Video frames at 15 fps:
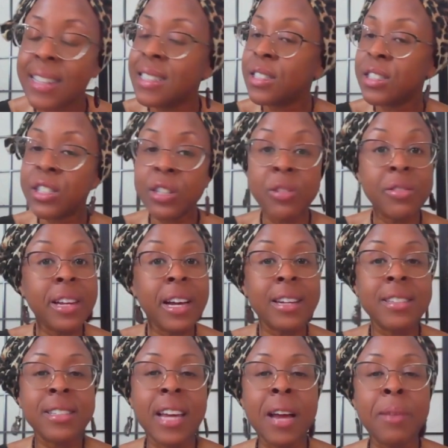Until
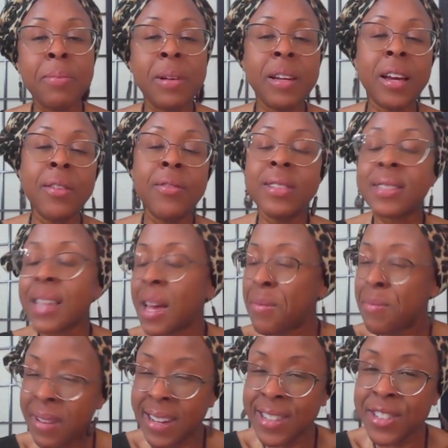next time, beloveds,
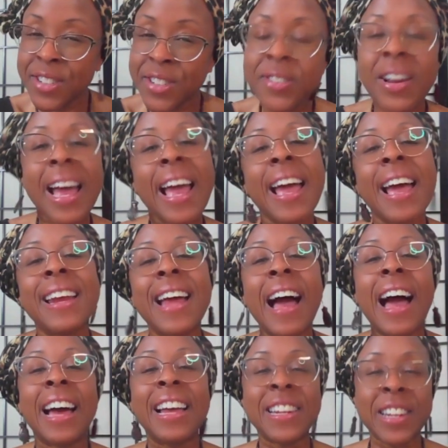God bless you and
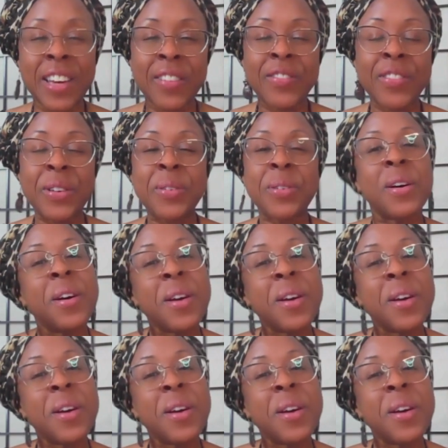I love you.